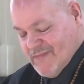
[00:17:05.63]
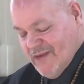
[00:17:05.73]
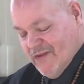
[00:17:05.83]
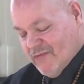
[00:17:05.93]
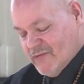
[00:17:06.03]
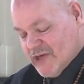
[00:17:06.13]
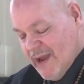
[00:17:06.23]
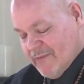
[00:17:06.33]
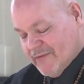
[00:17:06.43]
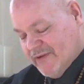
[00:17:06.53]
Through
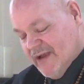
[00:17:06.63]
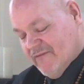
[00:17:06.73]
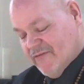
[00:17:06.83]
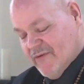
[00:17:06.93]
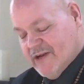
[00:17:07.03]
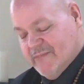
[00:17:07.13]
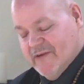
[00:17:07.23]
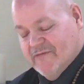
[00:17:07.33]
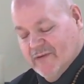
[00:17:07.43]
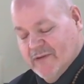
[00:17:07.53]
chaplaincy, I'm free to be
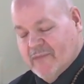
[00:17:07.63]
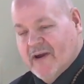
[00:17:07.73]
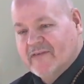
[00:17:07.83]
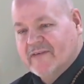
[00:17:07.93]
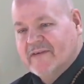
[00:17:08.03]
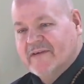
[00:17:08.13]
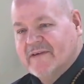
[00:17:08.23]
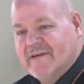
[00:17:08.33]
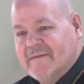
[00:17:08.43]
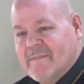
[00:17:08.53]
fully present,
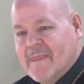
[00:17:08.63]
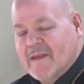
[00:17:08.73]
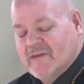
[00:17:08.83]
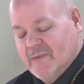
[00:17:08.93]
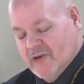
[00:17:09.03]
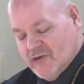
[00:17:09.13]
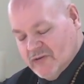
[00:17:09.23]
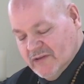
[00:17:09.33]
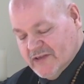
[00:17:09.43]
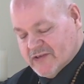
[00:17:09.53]
to be a
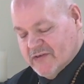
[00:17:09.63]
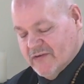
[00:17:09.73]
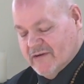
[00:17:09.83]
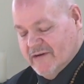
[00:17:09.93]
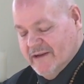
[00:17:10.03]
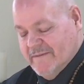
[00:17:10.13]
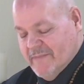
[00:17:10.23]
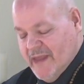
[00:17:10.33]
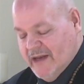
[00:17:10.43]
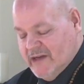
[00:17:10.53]
good listener,
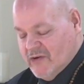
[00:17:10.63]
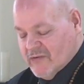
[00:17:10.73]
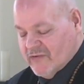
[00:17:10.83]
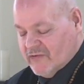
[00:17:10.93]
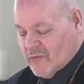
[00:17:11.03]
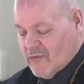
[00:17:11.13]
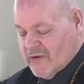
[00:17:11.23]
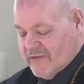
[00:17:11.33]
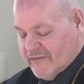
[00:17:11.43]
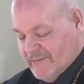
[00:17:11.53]
and hear the
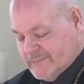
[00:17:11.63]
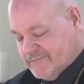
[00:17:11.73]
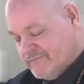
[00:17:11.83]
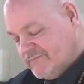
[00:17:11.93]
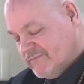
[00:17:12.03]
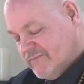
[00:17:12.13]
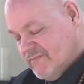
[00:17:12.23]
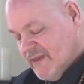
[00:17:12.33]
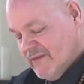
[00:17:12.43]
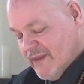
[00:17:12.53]
stories
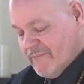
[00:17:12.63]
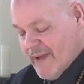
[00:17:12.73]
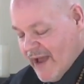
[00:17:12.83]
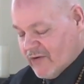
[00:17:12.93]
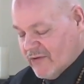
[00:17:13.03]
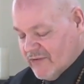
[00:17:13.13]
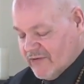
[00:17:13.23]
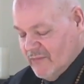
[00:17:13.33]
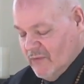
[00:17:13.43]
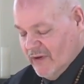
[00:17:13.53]
that matter to
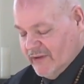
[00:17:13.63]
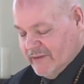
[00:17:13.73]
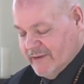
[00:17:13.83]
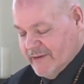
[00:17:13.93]
someone,